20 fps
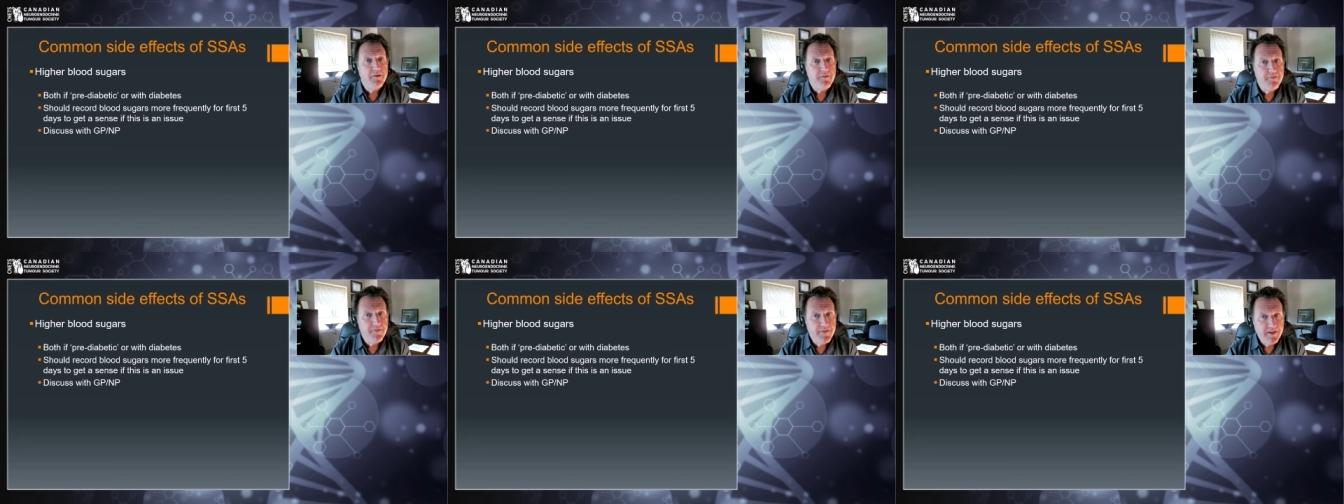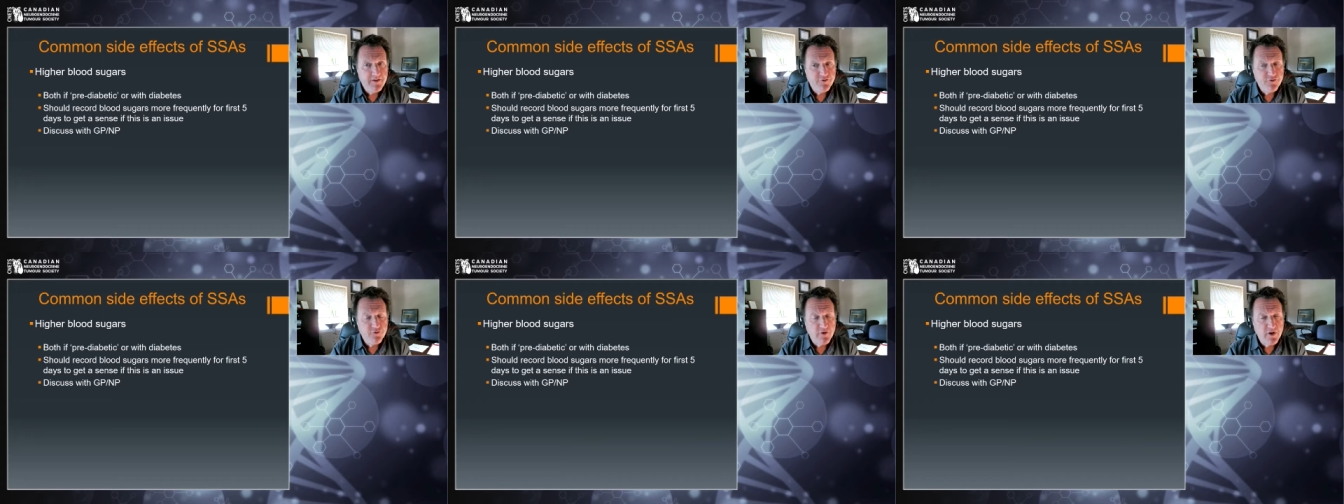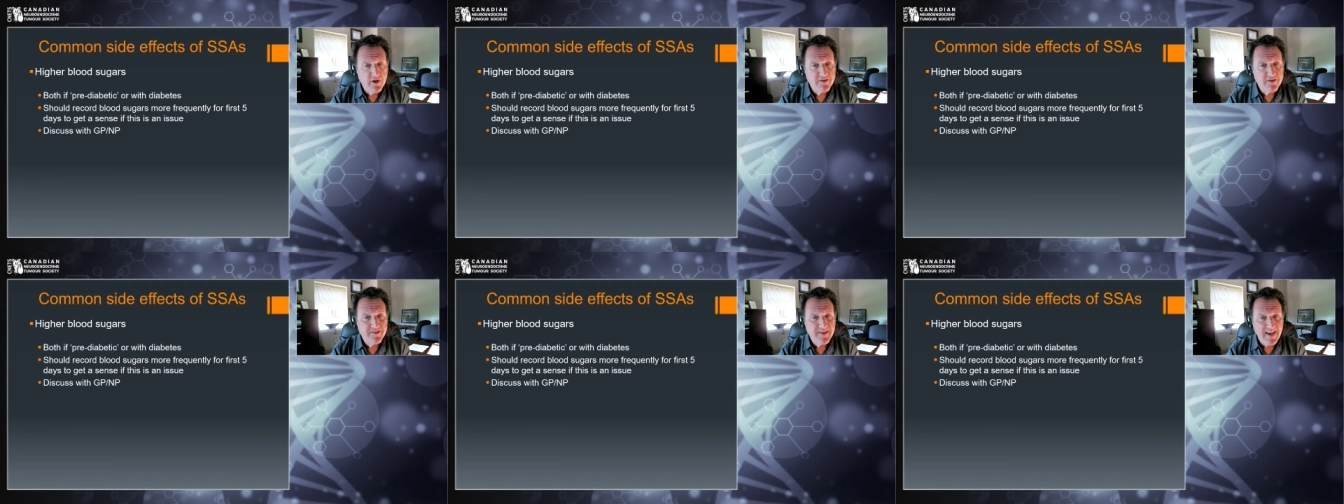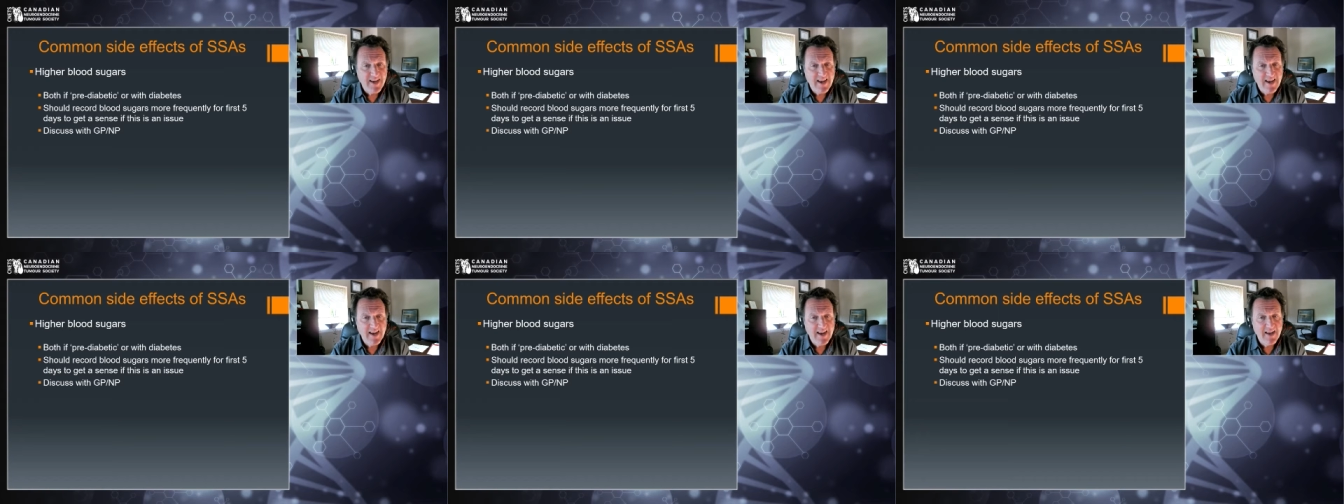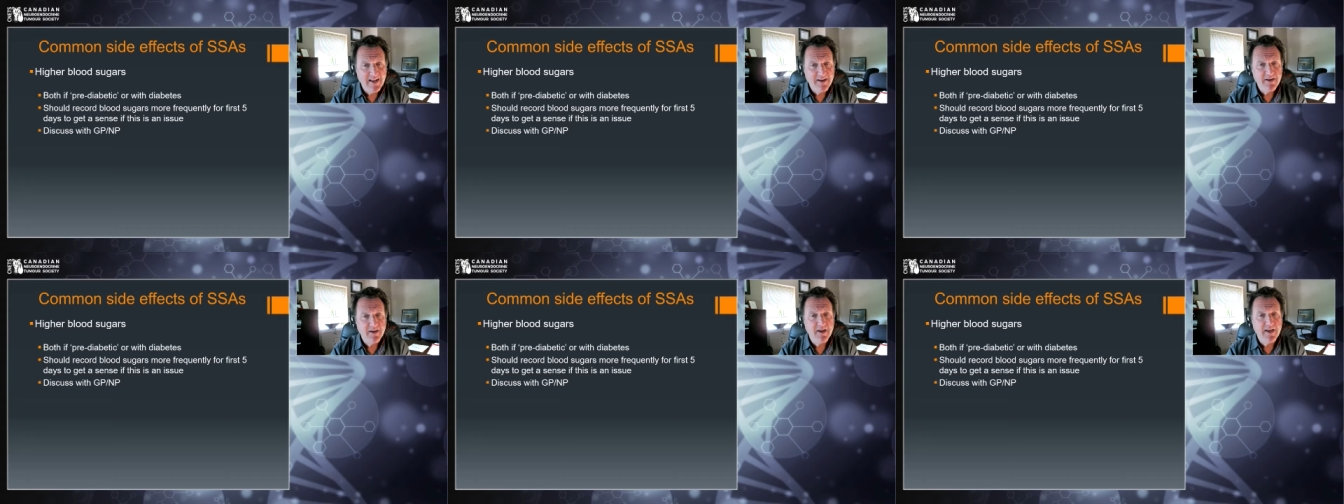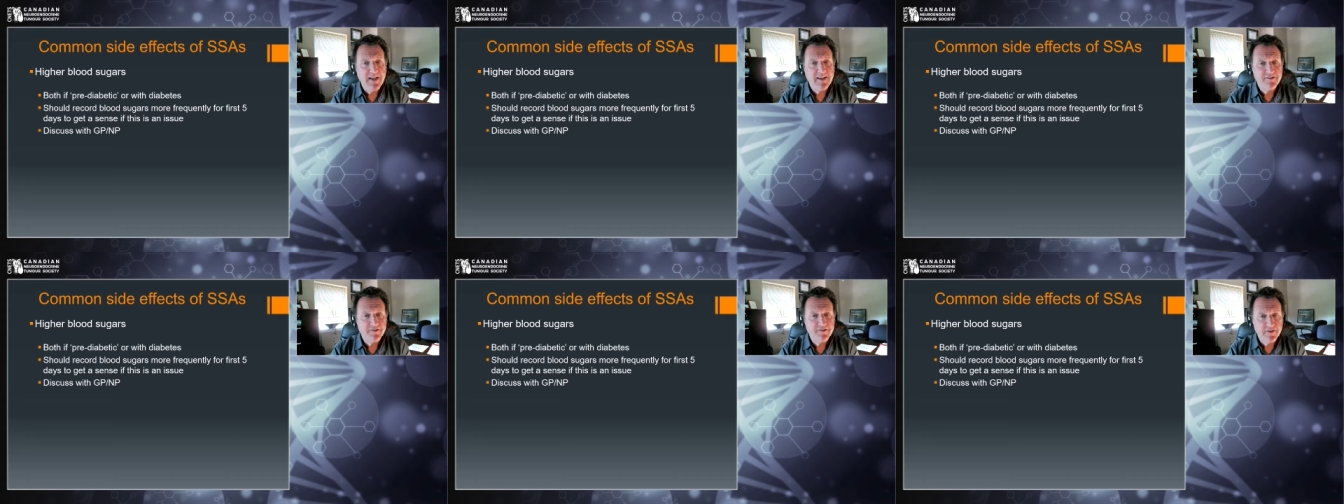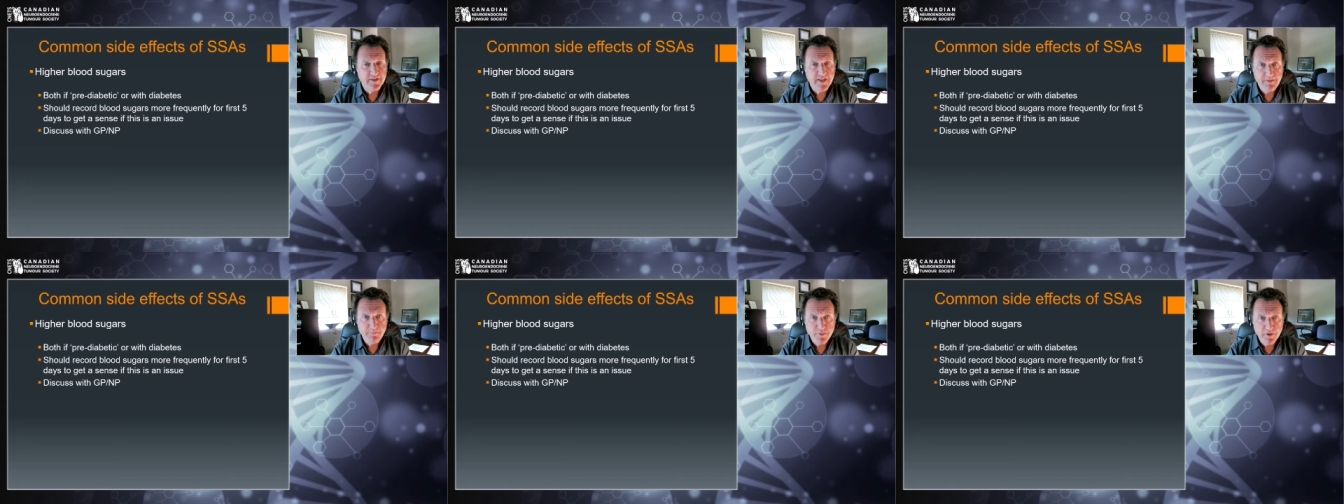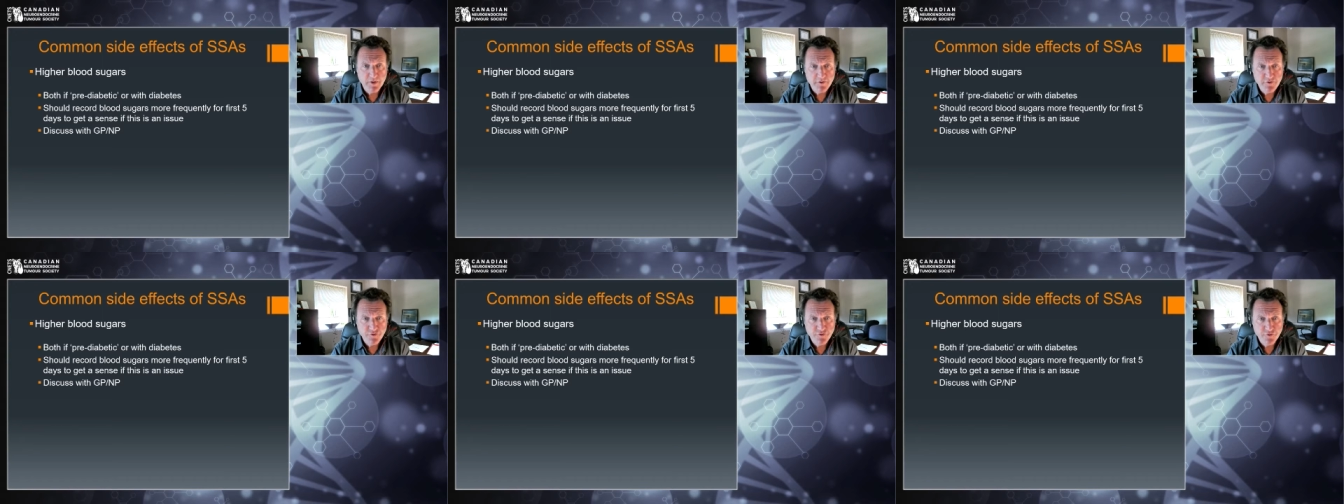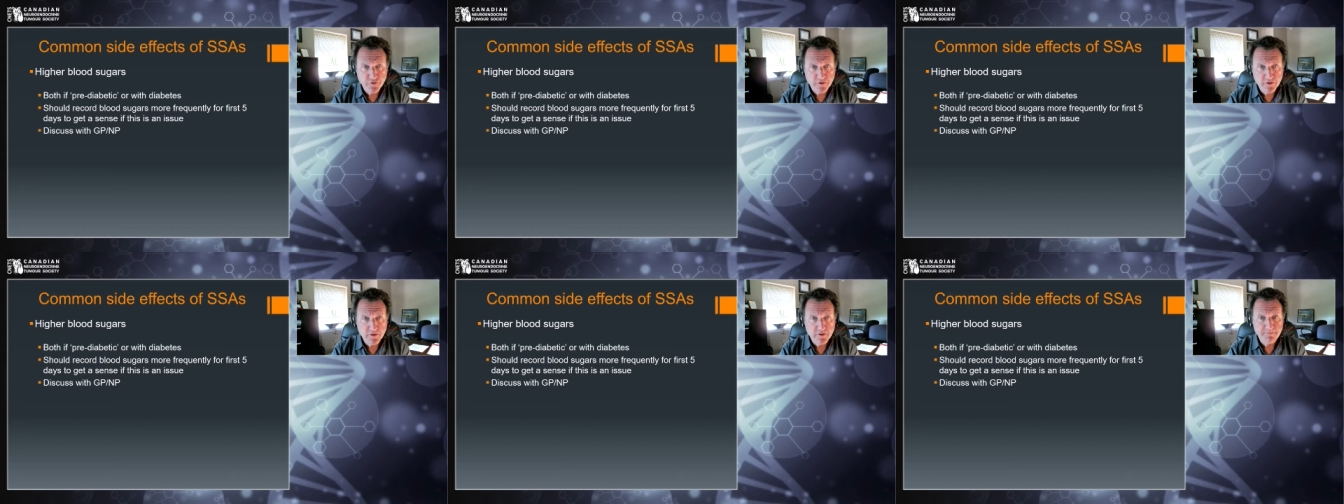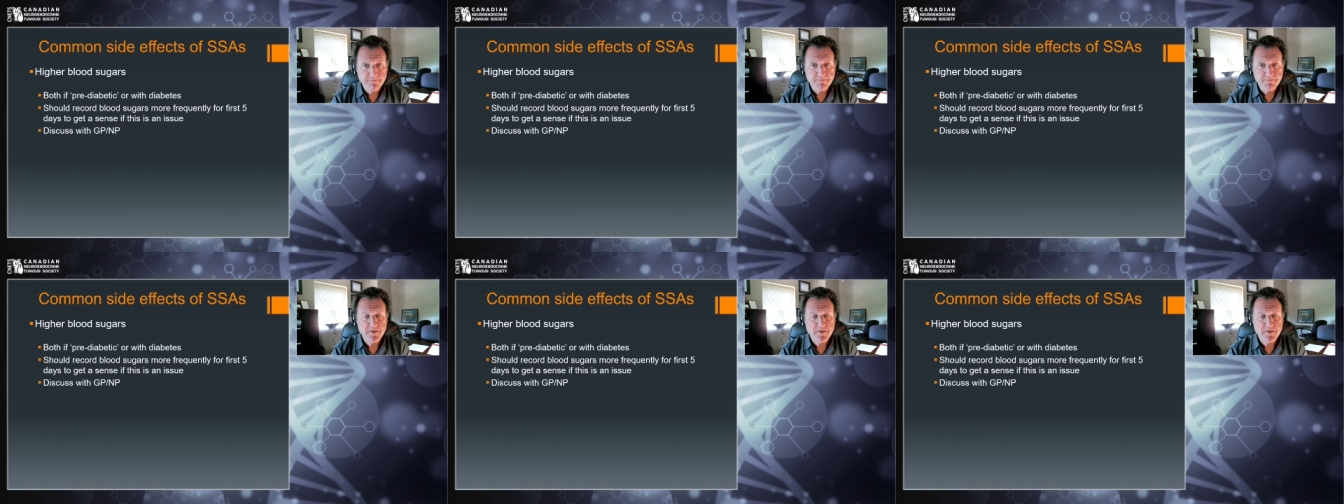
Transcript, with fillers: these drugs can escalate blood sugar.